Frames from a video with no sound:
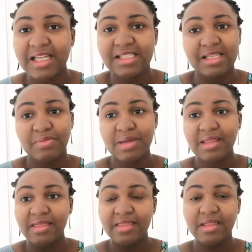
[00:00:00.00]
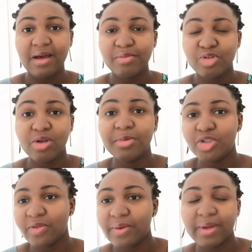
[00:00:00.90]
That's the main
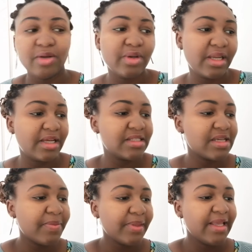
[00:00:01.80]
scripture that we're looking at.